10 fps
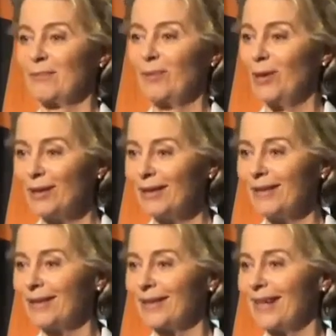a
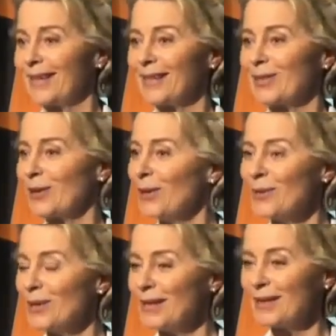body that is
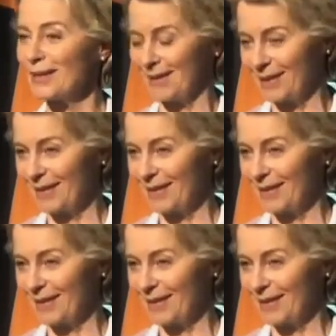always,